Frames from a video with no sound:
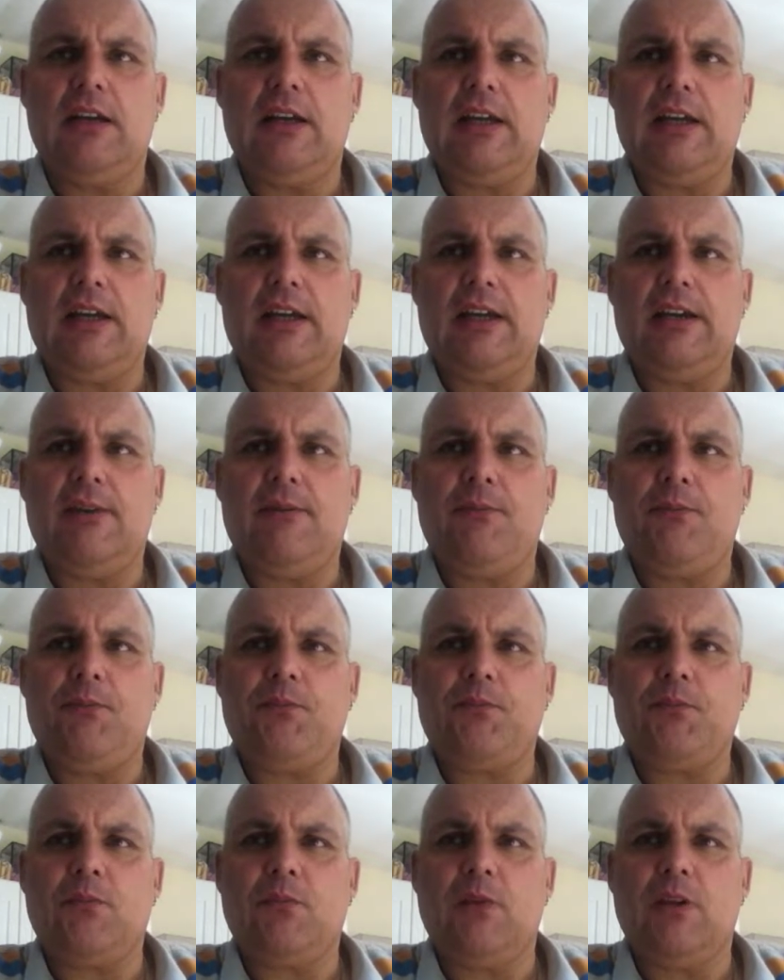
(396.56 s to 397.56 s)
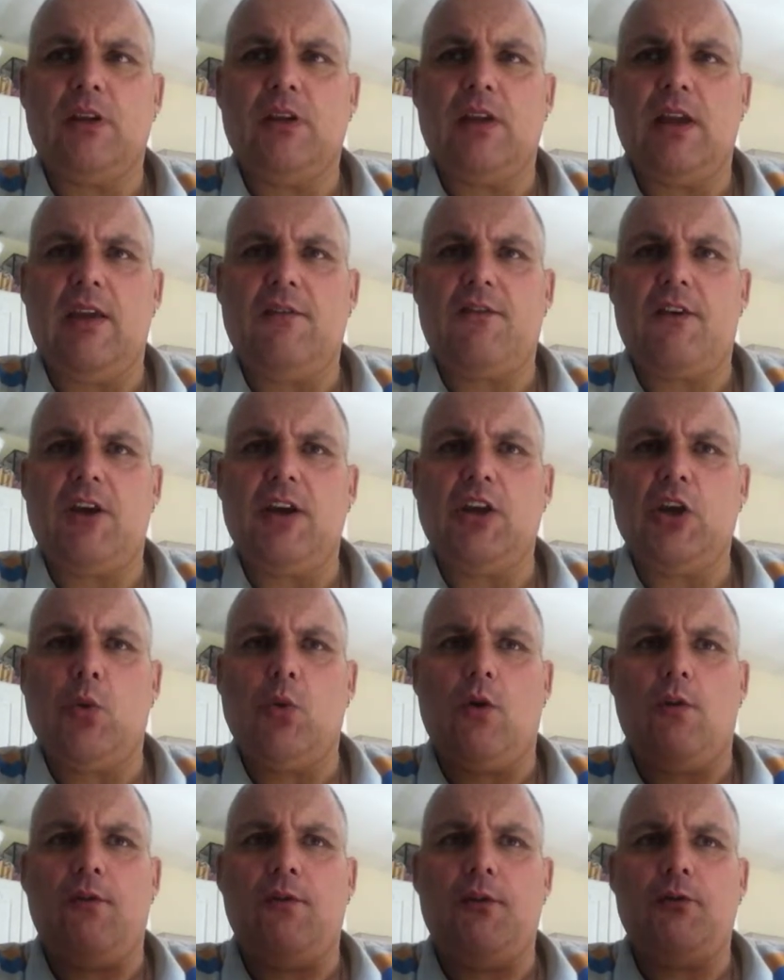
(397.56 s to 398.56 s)
If I
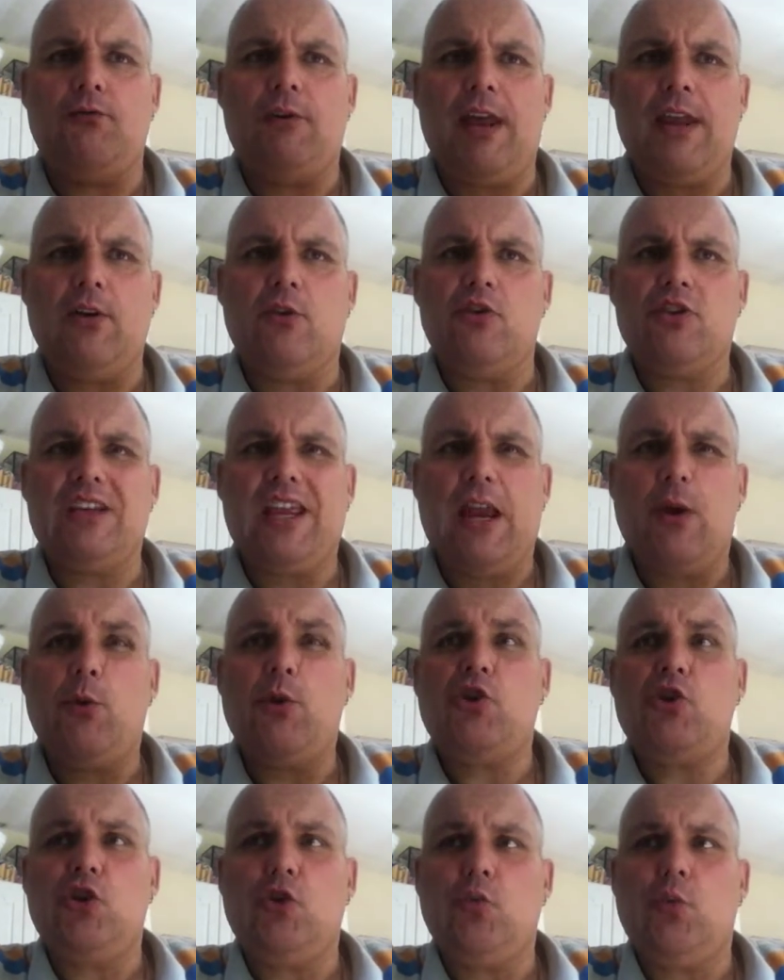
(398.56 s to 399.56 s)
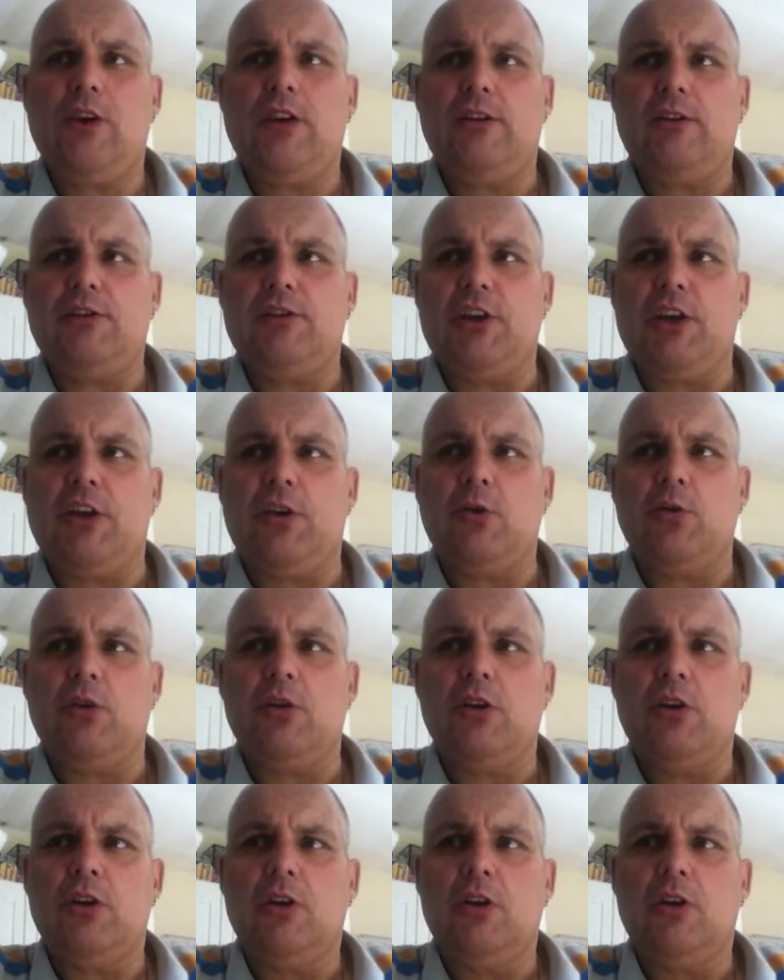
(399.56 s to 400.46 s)
go off the rails now, which you will do,